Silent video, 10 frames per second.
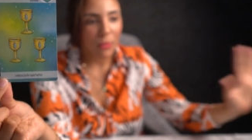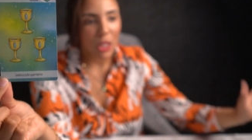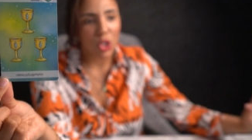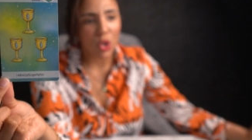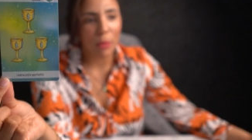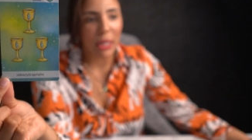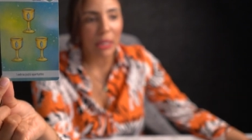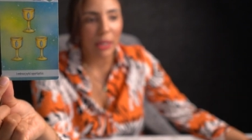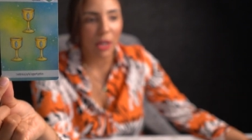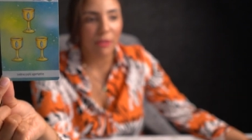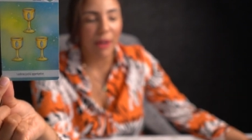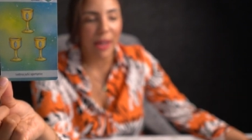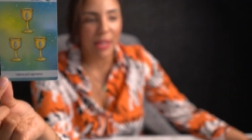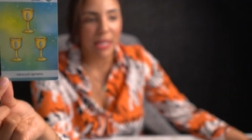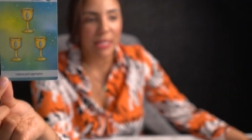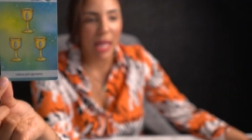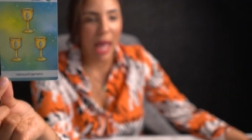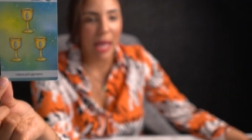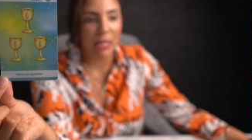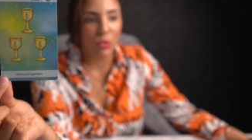So I'm going to clarify this
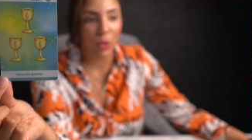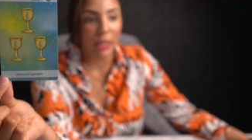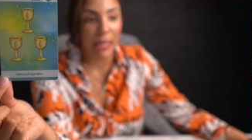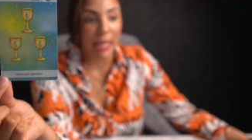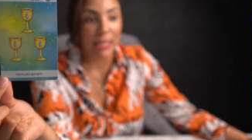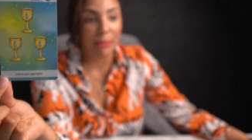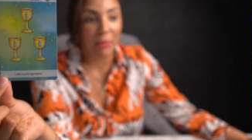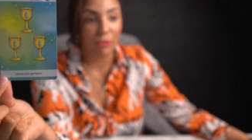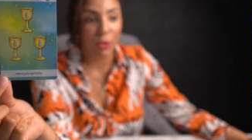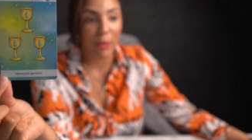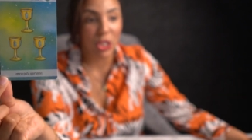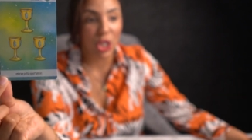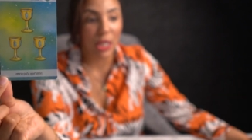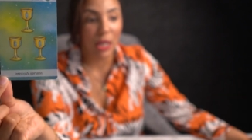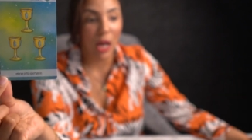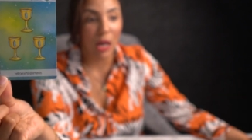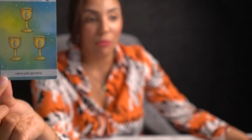and we're going to get some information